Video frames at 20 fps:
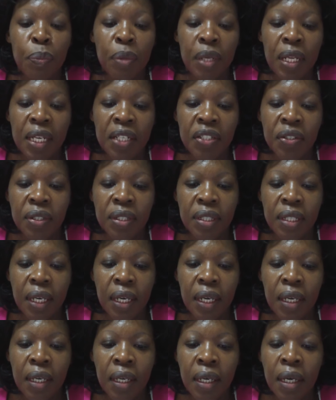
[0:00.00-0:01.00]
Population
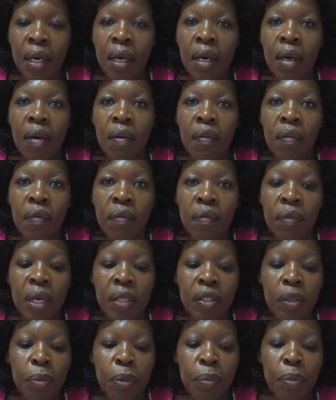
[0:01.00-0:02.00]
Day,
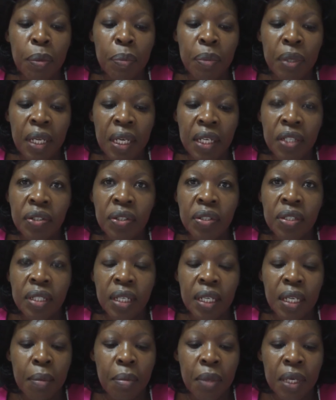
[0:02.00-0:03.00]
Vulnerable Populations
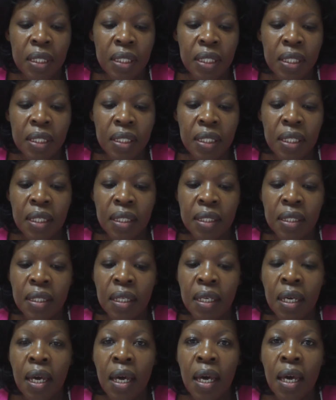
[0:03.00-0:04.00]
in Emergencies,
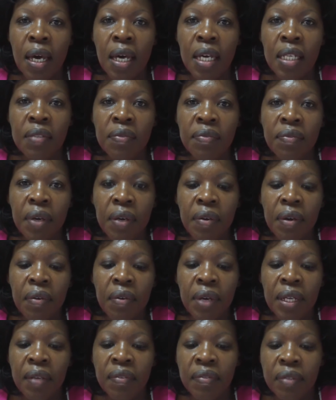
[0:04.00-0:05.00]
is very
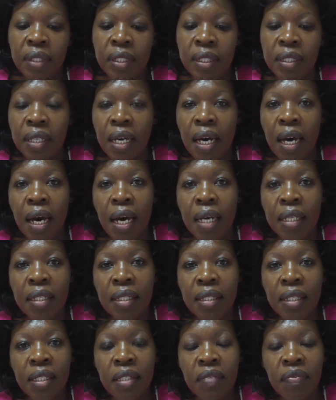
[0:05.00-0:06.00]
relevant and
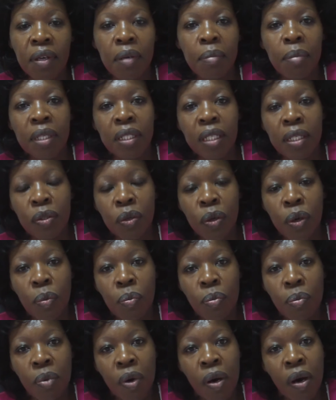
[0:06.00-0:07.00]
sits very much at
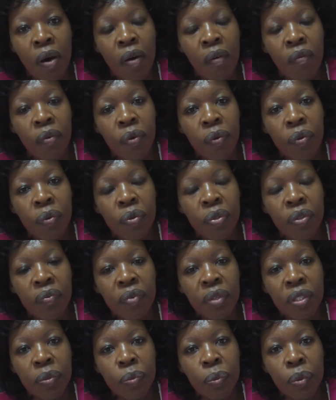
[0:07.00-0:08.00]
home for those of
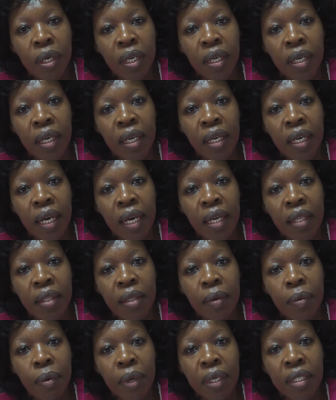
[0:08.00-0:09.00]
us working in
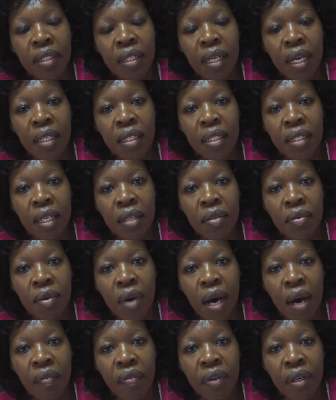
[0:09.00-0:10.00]
the West and Central
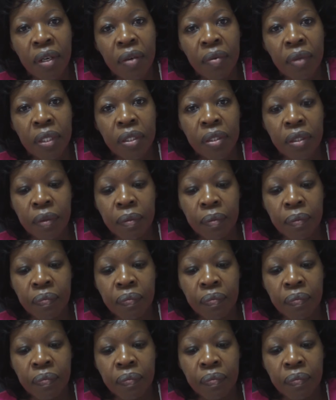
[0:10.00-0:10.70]
Africa region.